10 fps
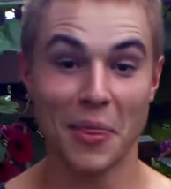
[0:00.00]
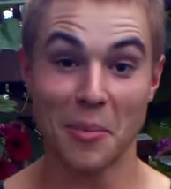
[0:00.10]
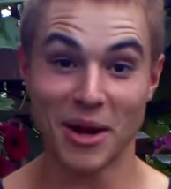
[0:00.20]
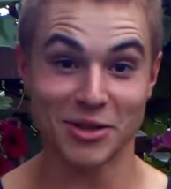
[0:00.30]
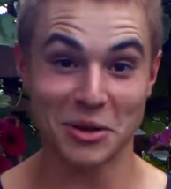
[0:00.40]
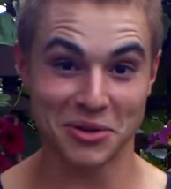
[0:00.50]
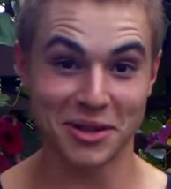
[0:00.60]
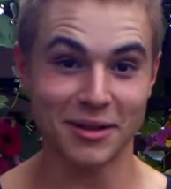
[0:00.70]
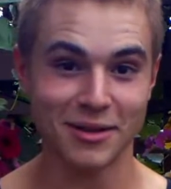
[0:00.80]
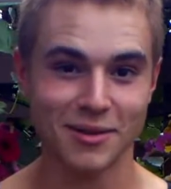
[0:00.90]
That makes no
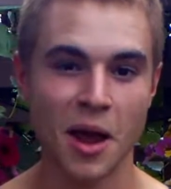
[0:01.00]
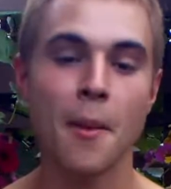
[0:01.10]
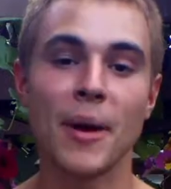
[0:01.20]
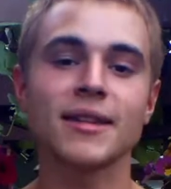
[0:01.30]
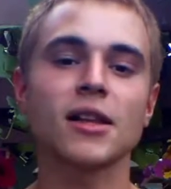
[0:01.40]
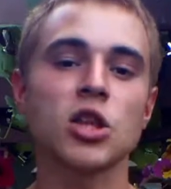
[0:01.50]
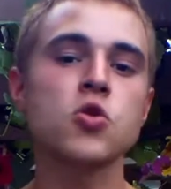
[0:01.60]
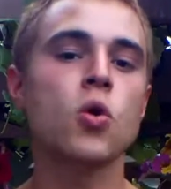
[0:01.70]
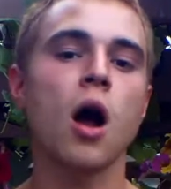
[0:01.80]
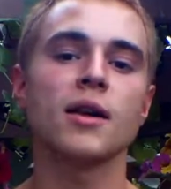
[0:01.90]
sense. Basically,
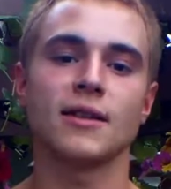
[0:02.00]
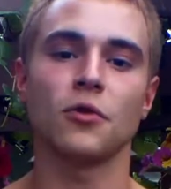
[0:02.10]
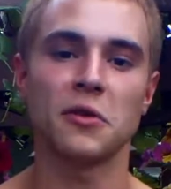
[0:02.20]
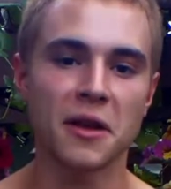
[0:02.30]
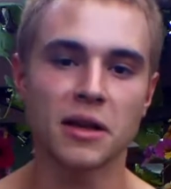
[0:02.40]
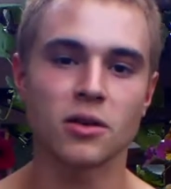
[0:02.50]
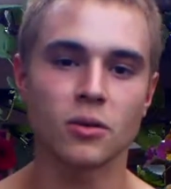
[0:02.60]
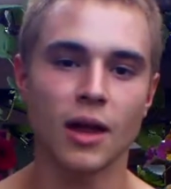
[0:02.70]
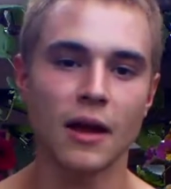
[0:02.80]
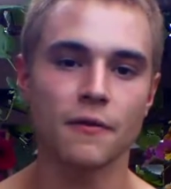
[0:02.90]
you cause everything in your
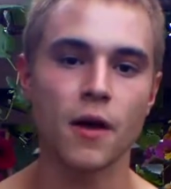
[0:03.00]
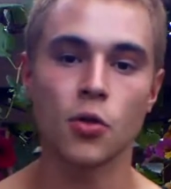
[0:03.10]
life.